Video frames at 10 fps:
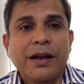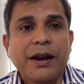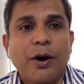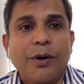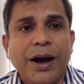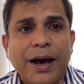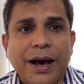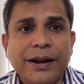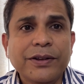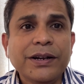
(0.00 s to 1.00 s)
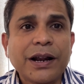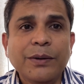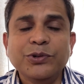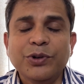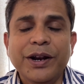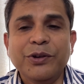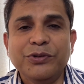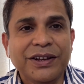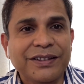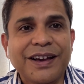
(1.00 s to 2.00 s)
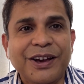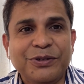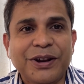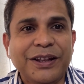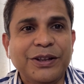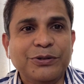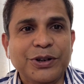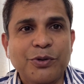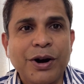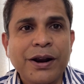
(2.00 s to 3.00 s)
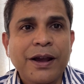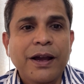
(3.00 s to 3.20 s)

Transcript: Now another terms we are using in the ISO 9001,